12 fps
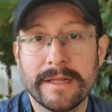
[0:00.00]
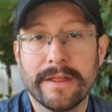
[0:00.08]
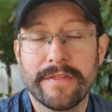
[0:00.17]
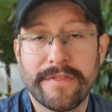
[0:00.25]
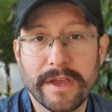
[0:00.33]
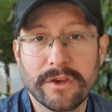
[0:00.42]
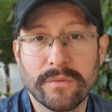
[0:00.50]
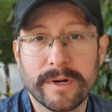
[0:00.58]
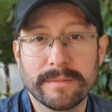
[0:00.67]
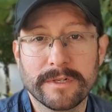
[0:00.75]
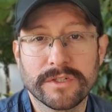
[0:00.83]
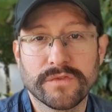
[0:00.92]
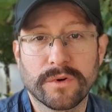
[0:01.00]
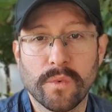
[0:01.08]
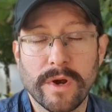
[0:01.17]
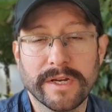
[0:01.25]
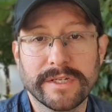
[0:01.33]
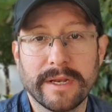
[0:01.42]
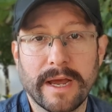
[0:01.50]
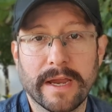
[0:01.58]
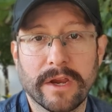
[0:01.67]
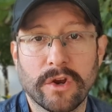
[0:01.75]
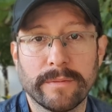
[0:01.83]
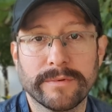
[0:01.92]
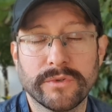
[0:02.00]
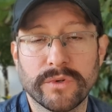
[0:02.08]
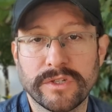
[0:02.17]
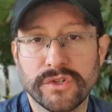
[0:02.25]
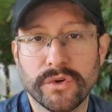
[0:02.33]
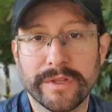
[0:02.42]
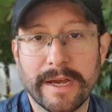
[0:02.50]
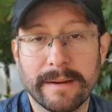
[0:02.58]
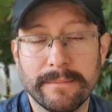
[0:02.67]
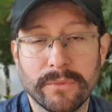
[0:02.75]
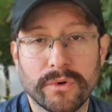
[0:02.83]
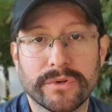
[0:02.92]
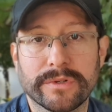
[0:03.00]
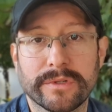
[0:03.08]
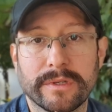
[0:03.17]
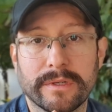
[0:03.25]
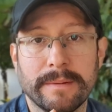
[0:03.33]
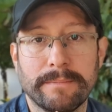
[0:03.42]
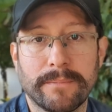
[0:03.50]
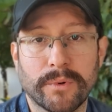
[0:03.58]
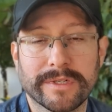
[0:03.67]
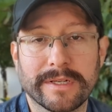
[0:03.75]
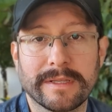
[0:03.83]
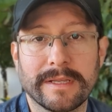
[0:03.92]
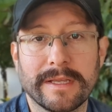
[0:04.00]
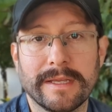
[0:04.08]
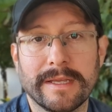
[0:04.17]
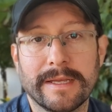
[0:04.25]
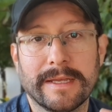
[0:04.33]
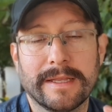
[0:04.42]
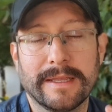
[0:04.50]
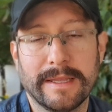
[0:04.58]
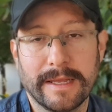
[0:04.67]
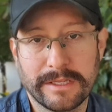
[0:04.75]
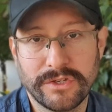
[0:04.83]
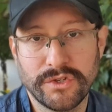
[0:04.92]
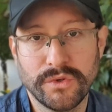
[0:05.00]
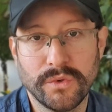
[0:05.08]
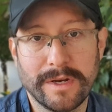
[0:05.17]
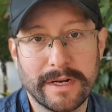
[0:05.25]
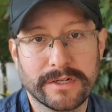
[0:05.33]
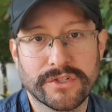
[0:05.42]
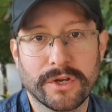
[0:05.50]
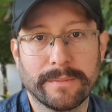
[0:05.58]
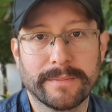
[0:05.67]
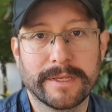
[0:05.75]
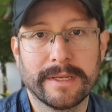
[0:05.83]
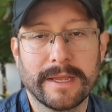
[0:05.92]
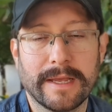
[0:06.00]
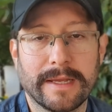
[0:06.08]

thank you very much for watching. I hope you enjoyed, and more importantly, that you learned something.